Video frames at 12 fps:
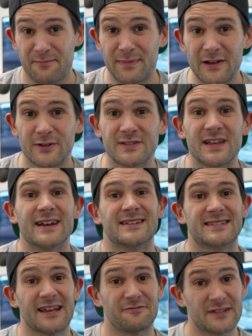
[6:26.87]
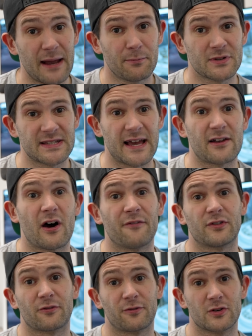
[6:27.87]
builds to save 10%
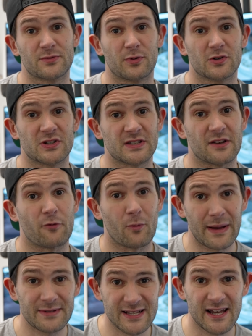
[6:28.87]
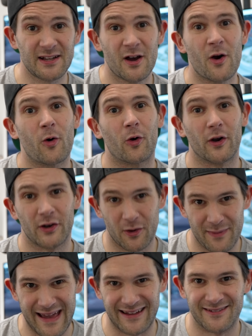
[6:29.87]
off your first purchase of a website or a
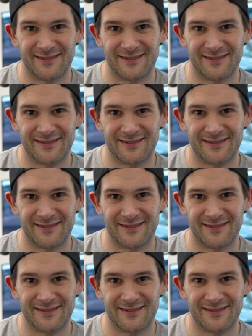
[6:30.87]
domain.